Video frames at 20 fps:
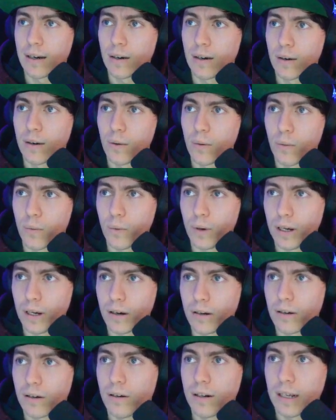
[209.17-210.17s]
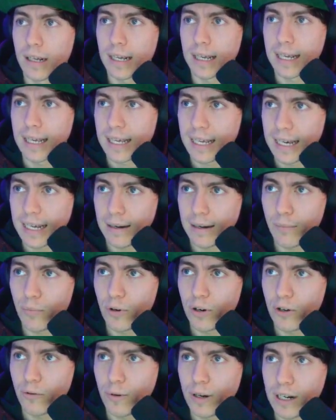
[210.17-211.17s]
We are gonna get pretty
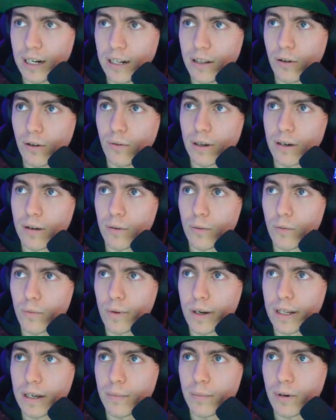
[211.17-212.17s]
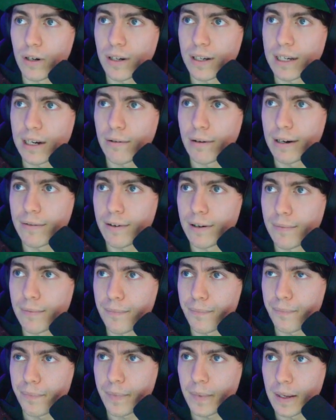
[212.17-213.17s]
quickly to the Weather Balls, however.
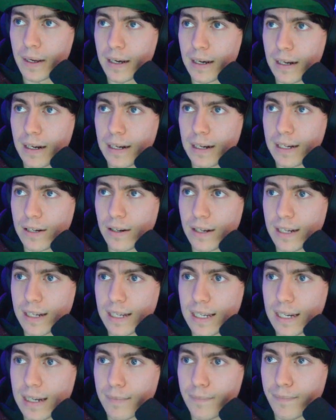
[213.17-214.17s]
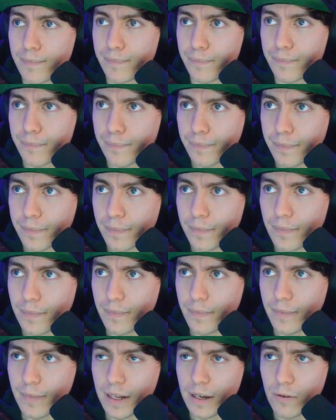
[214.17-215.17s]
And as you can see,
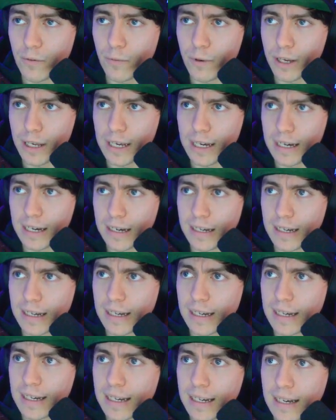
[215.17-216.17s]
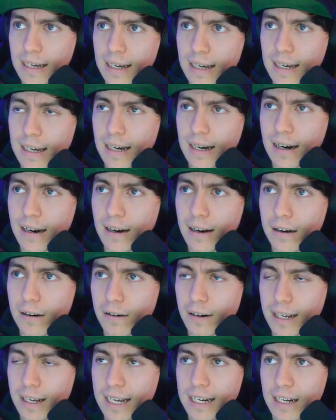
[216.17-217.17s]
we are
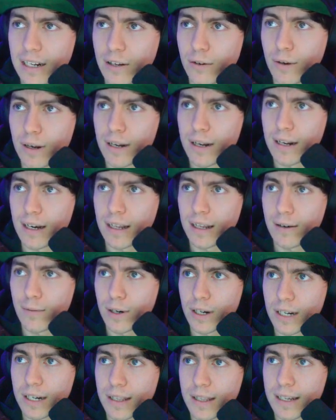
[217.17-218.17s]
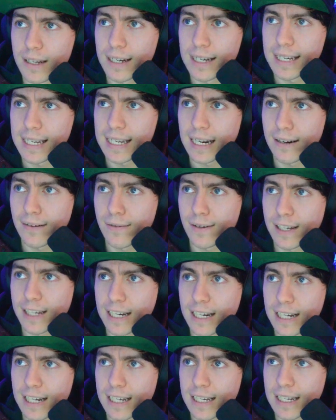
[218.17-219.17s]
getting to another one and the Stunfisk
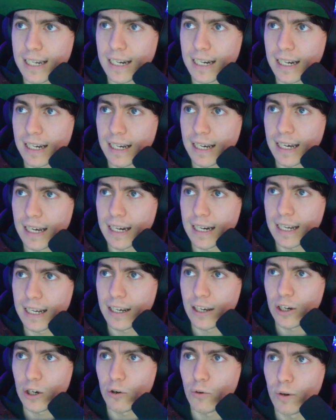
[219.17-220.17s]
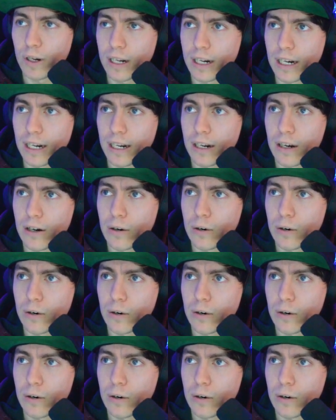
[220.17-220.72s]
is getting critically low.